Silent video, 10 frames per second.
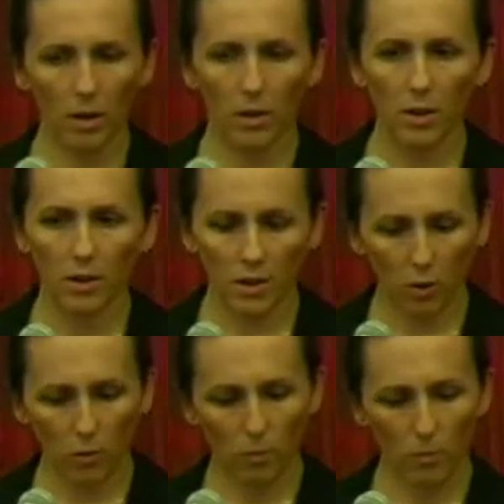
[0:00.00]

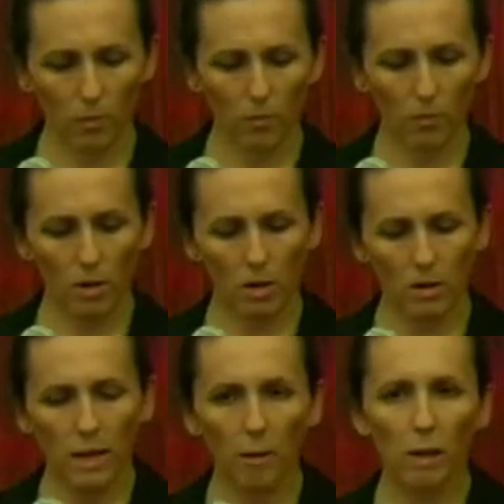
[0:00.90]
So
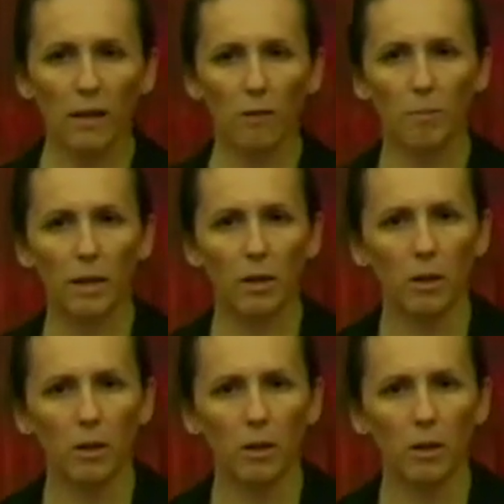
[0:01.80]
now that we have a better